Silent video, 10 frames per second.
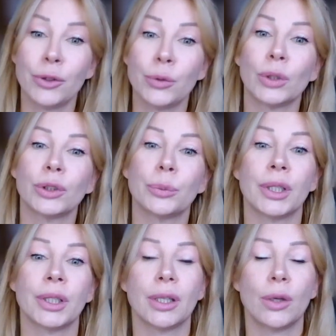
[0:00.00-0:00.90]
if you want to
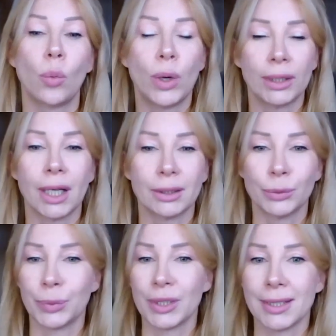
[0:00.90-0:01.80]
be
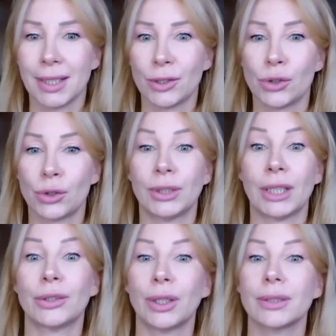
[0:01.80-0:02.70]
100% sure
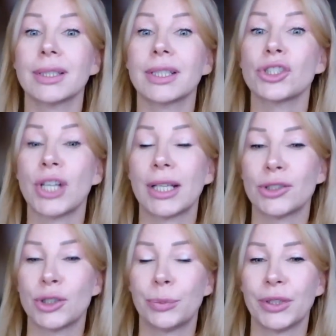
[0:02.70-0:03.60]
that you're using
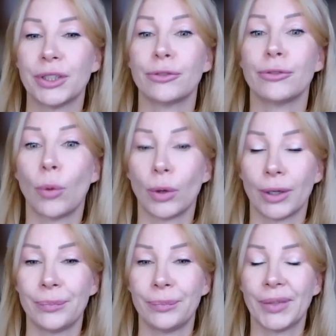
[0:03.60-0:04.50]
Chat GPT 4,